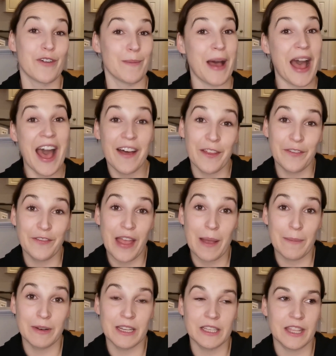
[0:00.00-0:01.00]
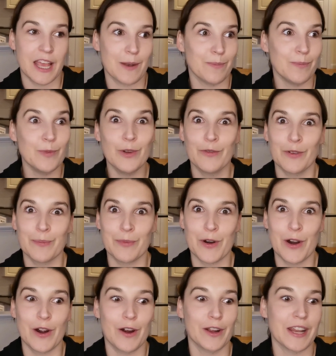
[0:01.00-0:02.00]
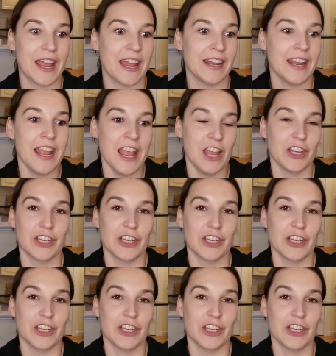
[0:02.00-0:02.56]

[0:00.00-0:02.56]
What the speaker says: from other families that moved abroad and